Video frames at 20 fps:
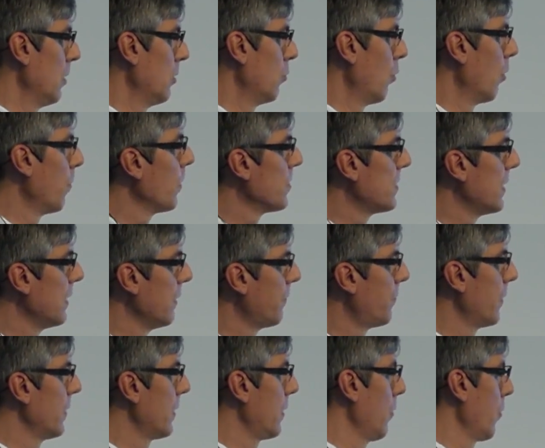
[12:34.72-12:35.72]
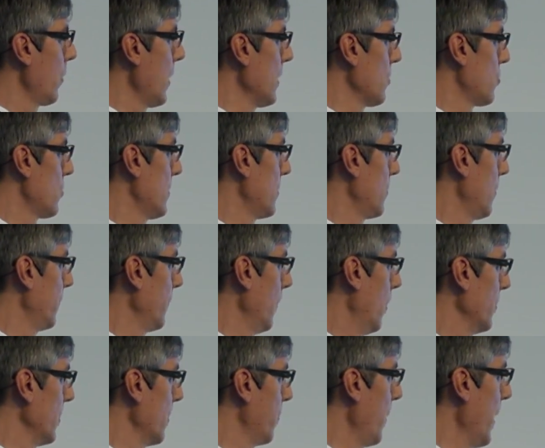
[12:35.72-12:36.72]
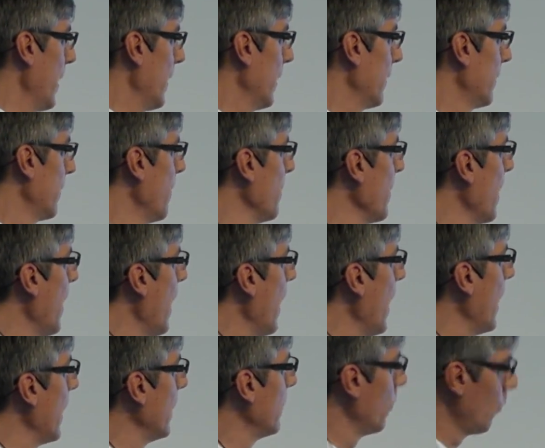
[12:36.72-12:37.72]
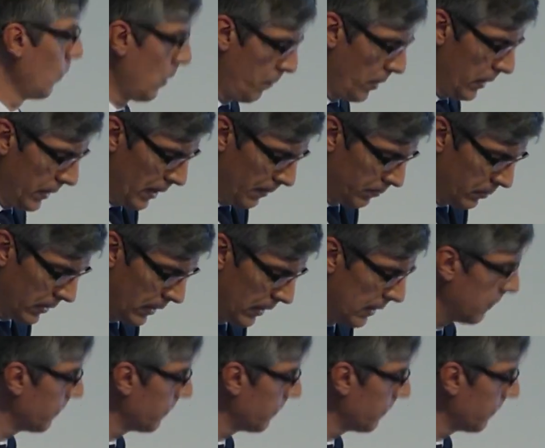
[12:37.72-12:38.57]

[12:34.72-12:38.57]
robots at different locations on the planet. And we built up the